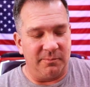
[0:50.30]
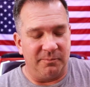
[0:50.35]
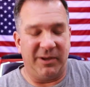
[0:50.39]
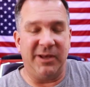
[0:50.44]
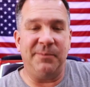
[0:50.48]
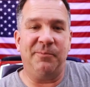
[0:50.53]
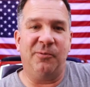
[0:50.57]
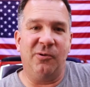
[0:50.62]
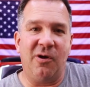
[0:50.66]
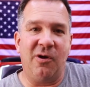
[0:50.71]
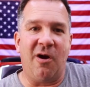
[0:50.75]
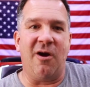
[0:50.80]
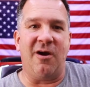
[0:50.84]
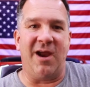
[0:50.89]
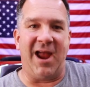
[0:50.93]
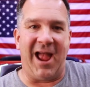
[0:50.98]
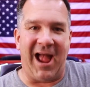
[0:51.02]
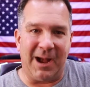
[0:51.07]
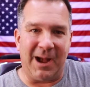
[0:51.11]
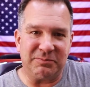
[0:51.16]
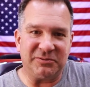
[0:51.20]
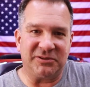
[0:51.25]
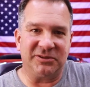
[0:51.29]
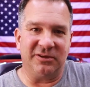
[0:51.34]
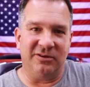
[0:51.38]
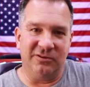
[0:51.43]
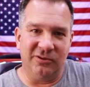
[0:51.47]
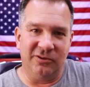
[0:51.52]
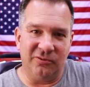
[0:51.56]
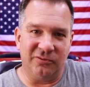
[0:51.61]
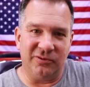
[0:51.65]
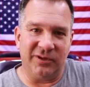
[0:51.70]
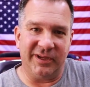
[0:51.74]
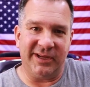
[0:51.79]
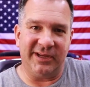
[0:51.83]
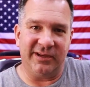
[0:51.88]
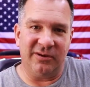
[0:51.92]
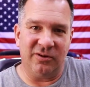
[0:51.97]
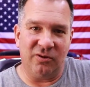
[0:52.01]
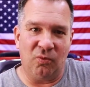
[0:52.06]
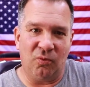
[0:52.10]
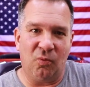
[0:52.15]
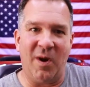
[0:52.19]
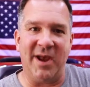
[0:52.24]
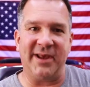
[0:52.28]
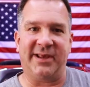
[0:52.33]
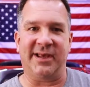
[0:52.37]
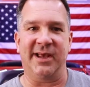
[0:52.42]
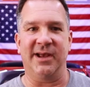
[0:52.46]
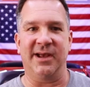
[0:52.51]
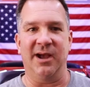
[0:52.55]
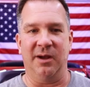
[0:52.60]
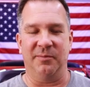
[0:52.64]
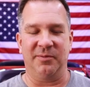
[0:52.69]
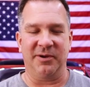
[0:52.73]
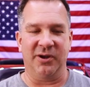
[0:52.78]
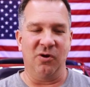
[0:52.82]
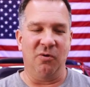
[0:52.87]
People are absolutely waking up.